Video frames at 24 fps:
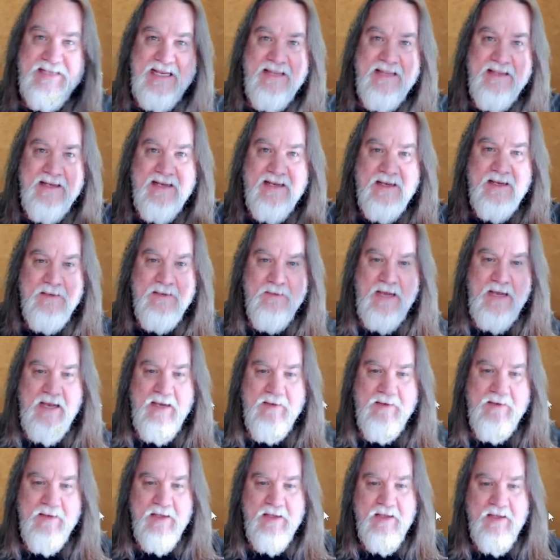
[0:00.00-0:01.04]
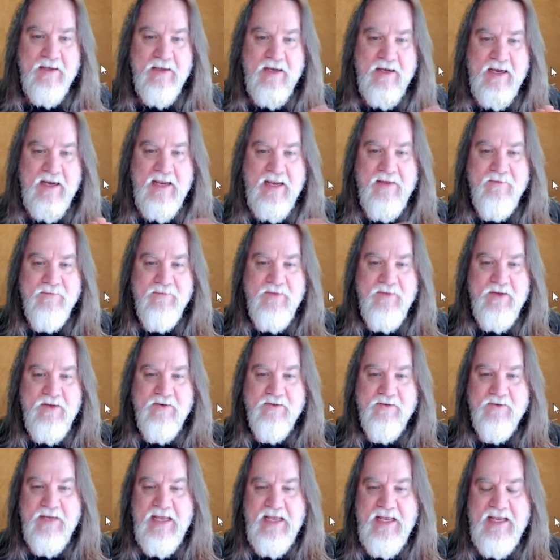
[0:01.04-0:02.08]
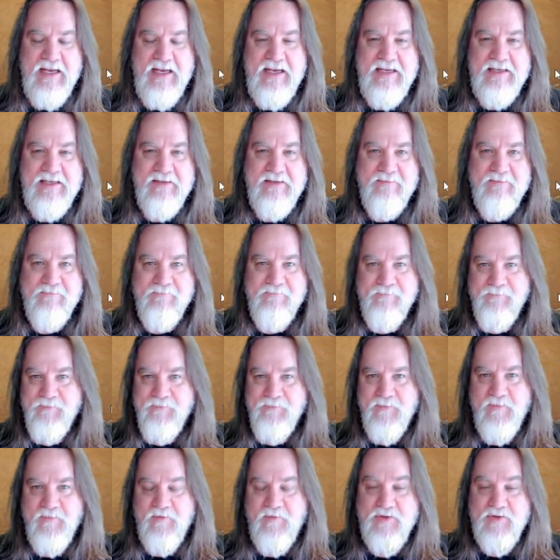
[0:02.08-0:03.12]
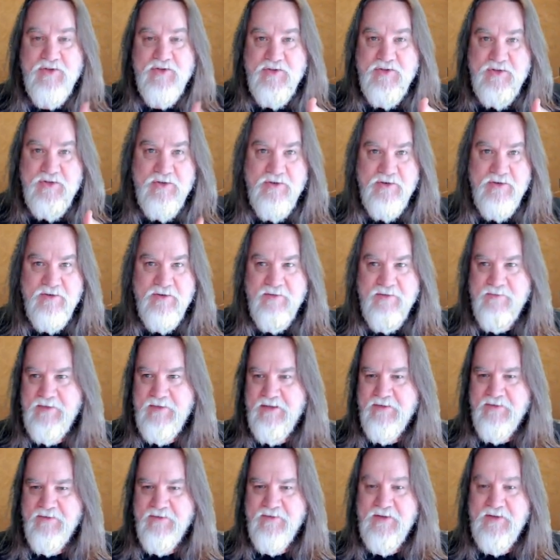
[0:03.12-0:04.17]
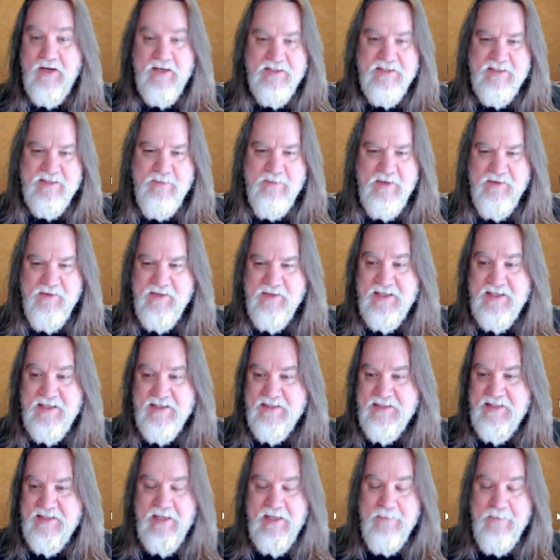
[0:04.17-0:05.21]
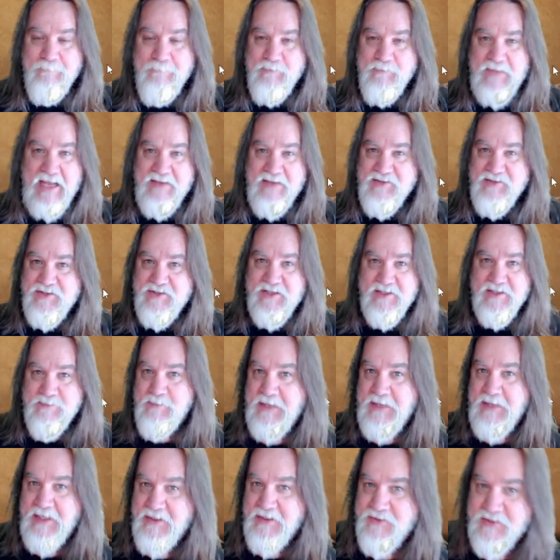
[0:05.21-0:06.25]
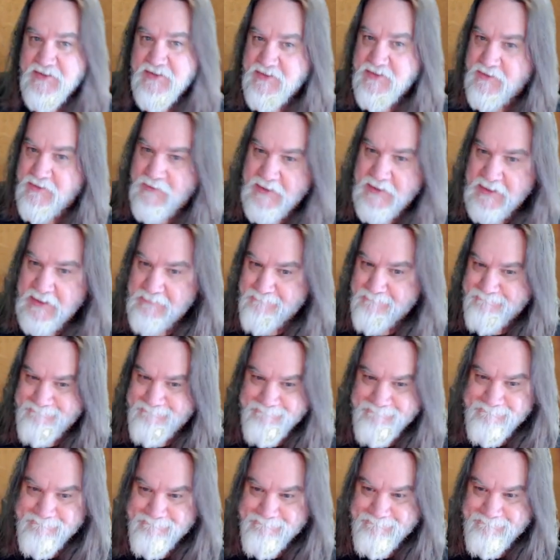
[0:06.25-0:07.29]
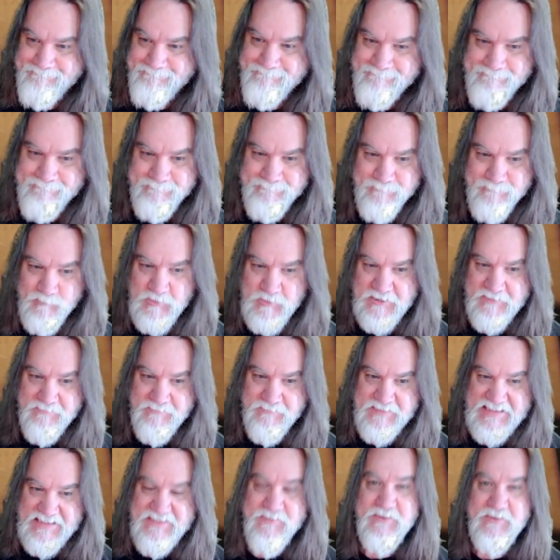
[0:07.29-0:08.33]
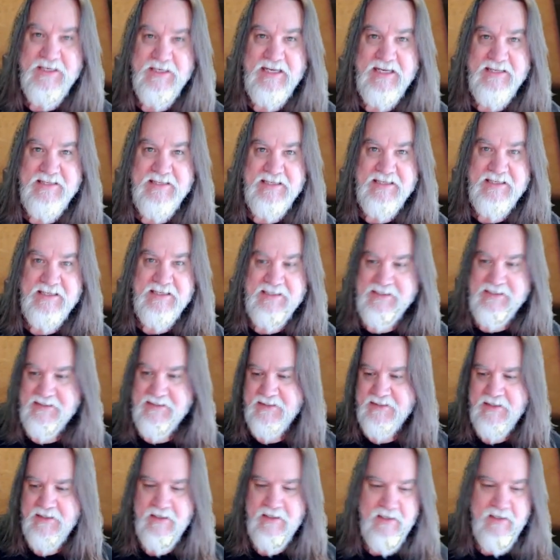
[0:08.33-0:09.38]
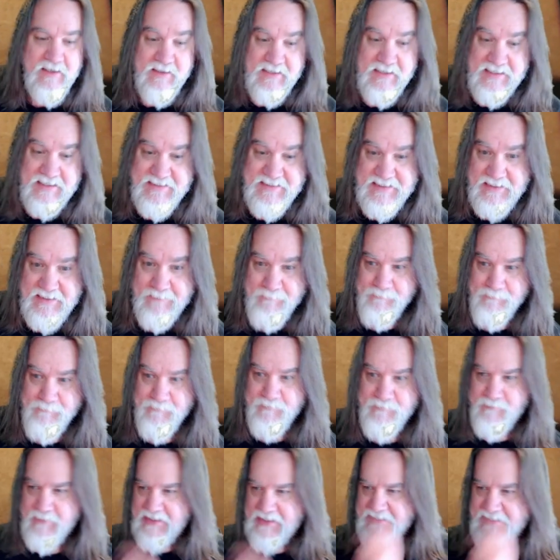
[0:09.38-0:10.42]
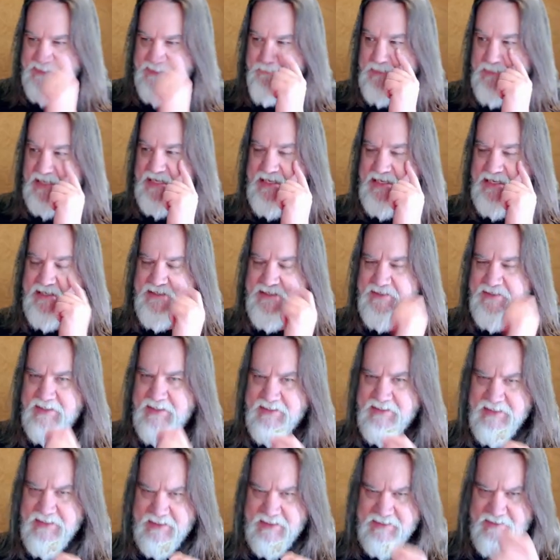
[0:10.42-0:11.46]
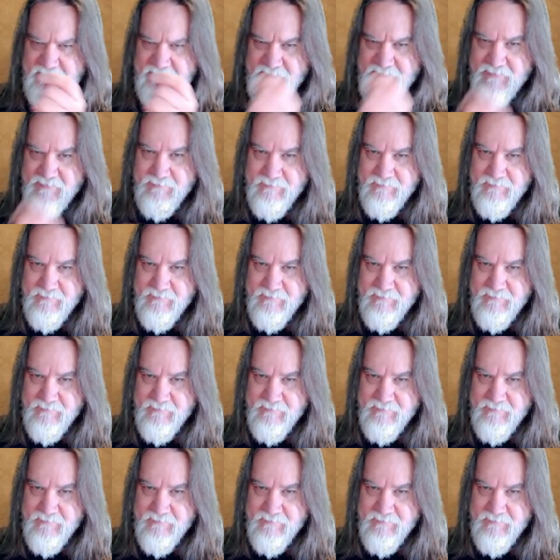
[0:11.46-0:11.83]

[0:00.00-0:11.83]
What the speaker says: that I have any for sure thoughts about this. That's just me just going, well, that's what I think it is. That's it. That's my deductive